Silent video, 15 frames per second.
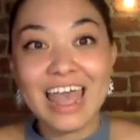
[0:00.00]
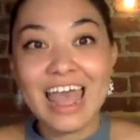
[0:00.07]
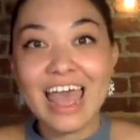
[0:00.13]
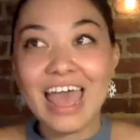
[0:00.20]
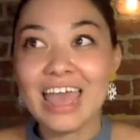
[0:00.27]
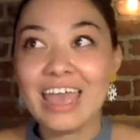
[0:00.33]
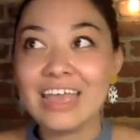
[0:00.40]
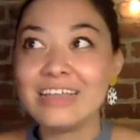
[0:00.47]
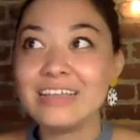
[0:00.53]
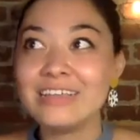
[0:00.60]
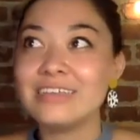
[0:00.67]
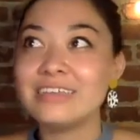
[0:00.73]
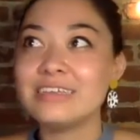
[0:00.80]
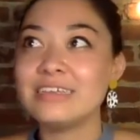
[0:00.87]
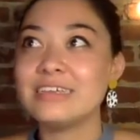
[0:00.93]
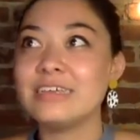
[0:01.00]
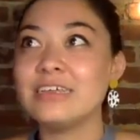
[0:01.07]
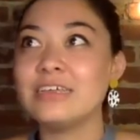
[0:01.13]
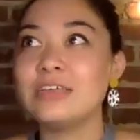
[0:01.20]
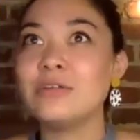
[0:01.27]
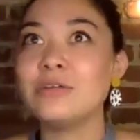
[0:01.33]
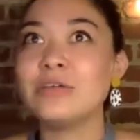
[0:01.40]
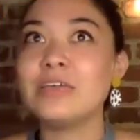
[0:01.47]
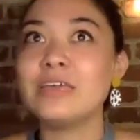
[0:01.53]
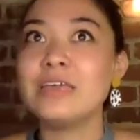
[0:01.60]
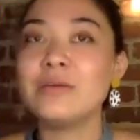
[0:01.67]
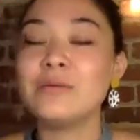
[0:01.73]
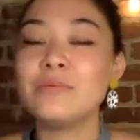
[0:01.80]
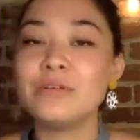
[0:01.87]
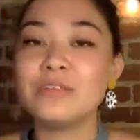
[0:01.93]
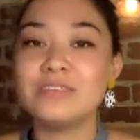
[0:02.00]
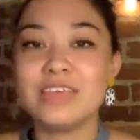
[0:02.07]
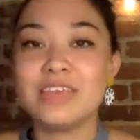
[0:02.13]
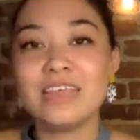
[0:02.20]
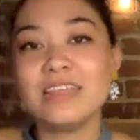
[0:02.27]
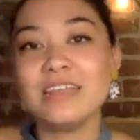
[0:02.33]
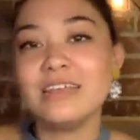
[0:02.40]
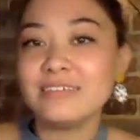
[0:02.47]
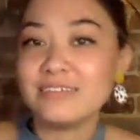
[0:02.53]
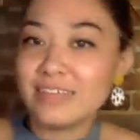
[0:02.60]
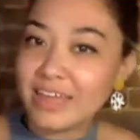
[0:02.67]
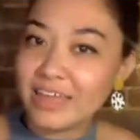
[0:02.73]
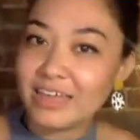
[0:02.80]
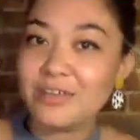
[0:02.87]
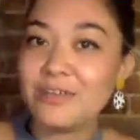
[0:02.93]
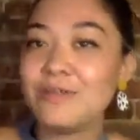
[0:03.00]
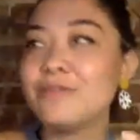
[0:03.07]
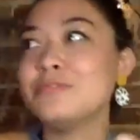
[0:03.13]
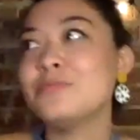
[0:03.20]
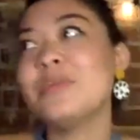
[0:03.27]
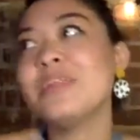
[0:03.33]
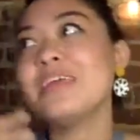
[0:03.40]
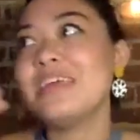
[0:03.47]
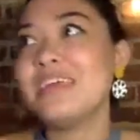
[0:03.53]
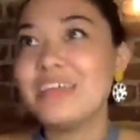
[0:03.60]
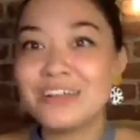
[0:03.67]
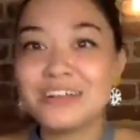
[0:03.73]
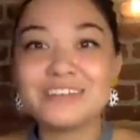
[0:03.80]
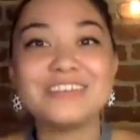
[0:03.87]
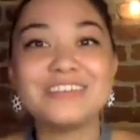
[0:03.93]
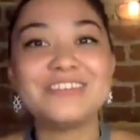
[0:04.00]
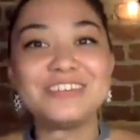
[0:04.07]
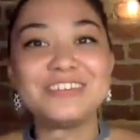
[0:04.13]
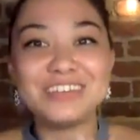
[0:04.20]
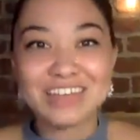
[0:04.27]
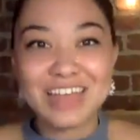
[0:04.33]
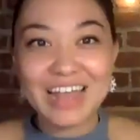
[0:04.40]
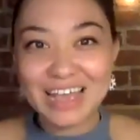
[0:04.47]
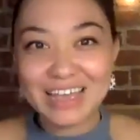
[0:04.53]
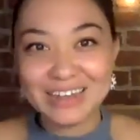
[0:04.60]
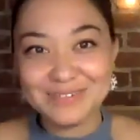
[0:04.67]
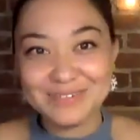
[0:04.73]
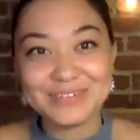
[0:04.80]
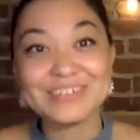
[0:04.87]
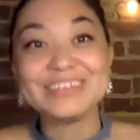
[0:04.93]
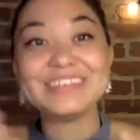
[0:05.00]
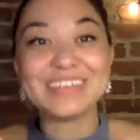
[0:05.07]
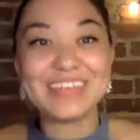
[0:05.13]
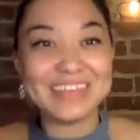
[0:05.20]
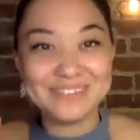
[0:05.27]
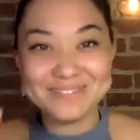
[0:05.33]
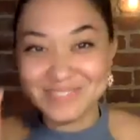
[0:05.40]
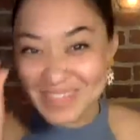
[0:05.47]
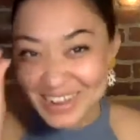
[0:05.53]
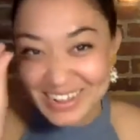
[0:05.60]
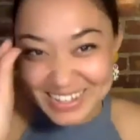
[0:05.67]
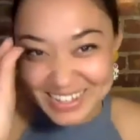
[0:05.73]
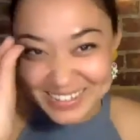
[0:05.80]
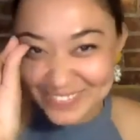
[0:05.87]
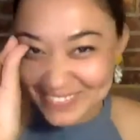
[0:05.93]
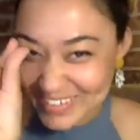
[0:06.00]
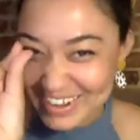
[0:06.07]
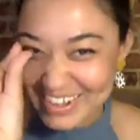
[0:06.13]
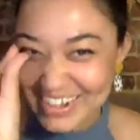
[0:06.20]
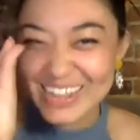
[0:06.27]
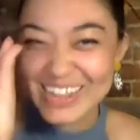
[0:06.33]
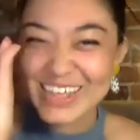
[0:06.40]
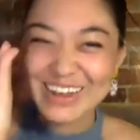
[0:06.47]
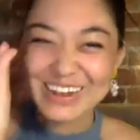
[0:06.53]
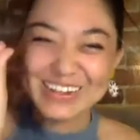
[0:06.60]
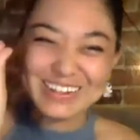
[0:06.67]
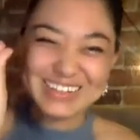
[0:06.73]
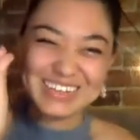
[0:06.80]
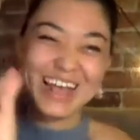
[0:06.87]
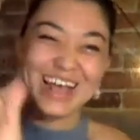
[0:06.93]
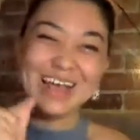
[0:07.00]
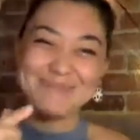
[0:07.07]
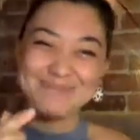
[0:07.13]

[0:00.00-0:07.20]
And he would say things like, it's been a year since she died, which is like very, very little time